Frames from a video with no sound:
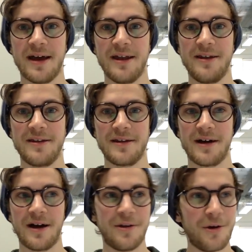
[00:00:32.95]
And
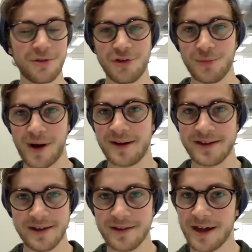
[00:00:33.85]
I know that you might
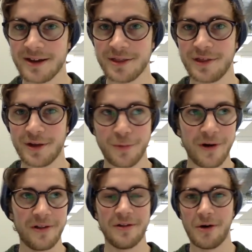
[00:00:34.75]
hear that and think,
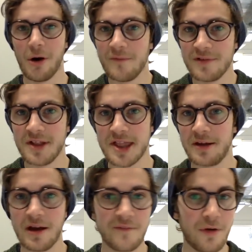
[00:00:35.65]
well,
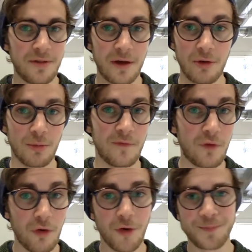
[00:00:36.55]
obviously I've heard that all
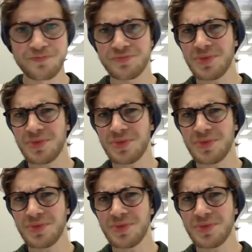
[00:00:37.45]
before,